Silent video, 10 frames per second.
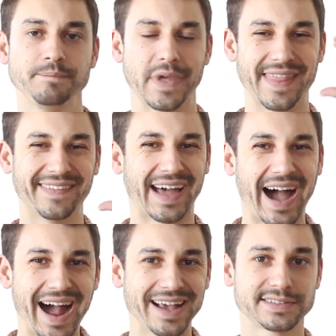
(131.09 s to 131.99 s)
and that the
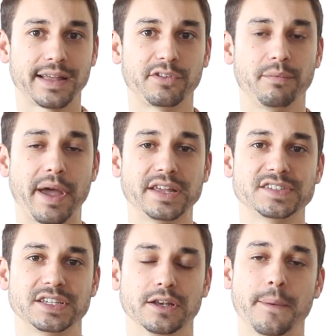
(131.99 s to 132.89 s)
highest level of
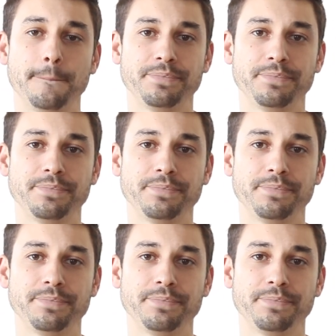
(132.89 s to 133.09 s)
medicine,